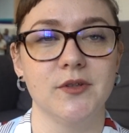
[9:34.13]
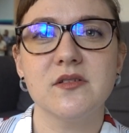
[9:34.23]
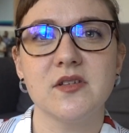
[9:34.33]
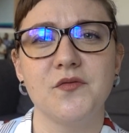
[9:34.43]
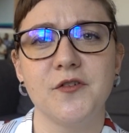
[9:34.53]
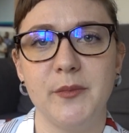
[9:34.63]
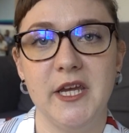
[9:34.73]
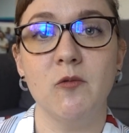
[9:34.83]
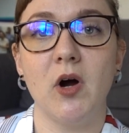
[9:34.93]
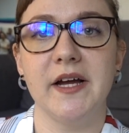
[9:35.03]
So for
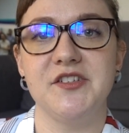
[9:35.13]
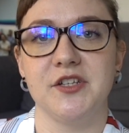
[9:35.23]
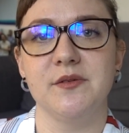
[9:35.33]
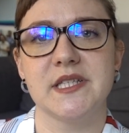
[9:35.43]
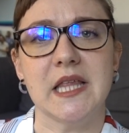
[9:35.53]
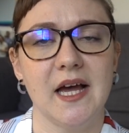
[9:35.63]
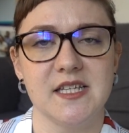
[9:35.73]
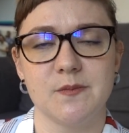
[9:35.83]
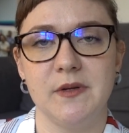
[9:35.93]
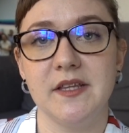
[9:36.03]
me, what I do is that I
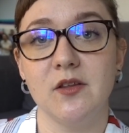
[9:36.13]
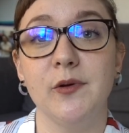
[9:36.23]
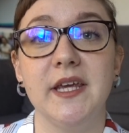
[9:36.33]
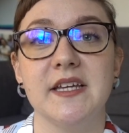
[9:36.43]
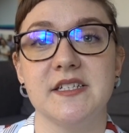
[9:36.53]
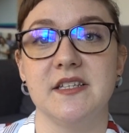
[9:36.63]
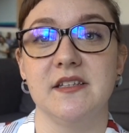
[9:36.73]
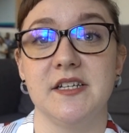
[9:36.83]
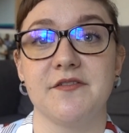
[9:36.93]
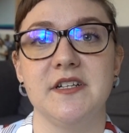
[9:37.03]
split the week into the
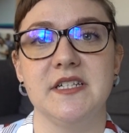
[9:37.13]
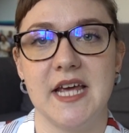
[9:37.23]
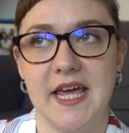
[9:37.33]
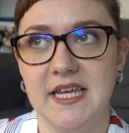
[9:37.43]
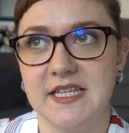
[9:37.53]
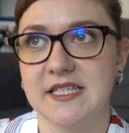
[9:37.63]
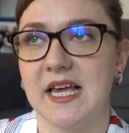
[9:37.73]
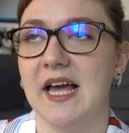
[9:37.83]
different days,